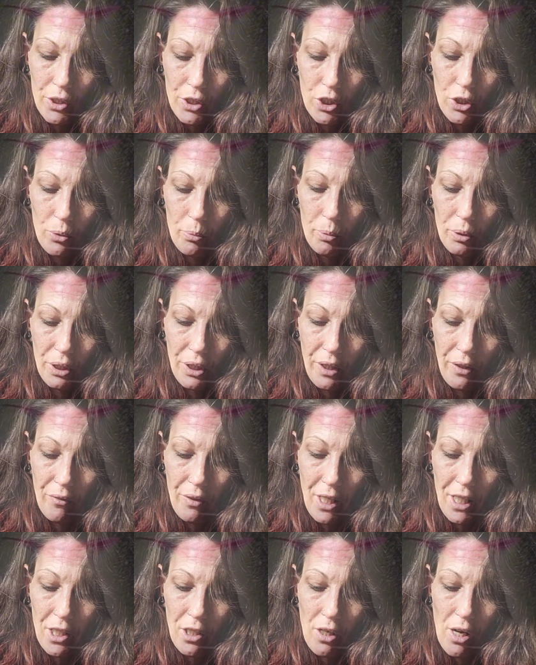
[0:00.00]
Do you believe
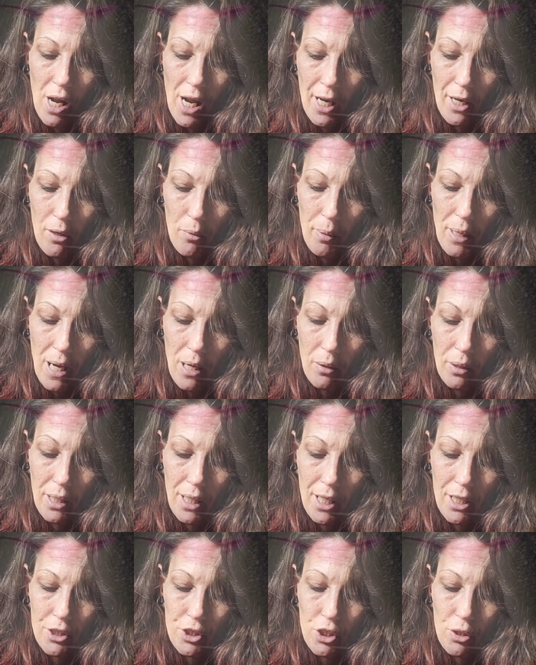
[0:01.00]
that your higher power
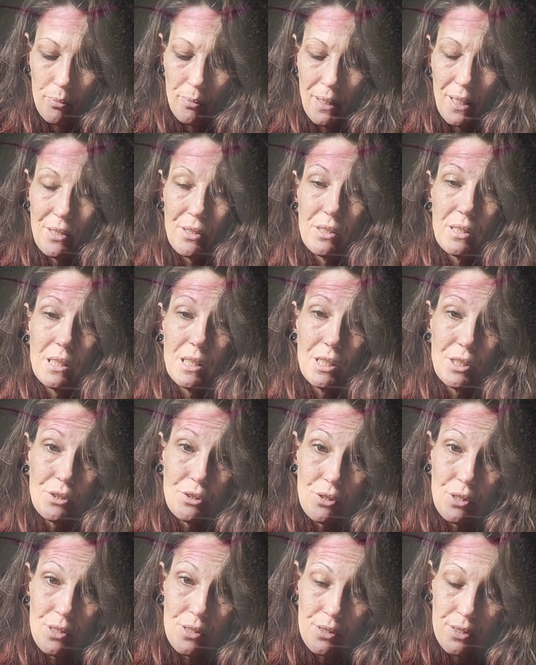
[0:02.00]
has your best
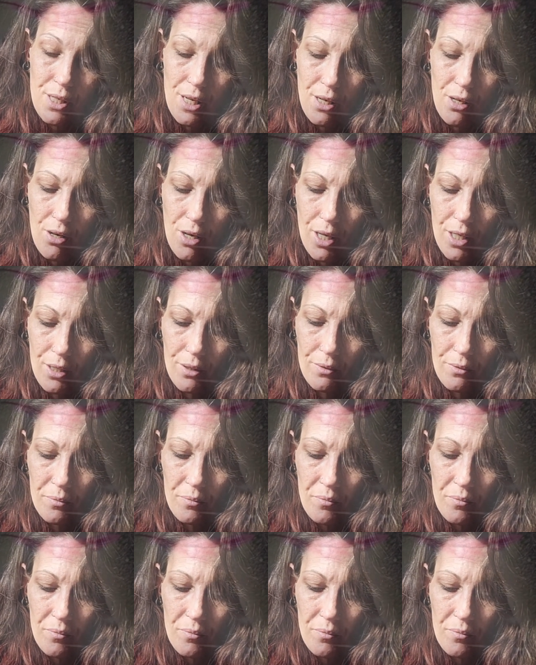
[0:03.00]
interest at heart?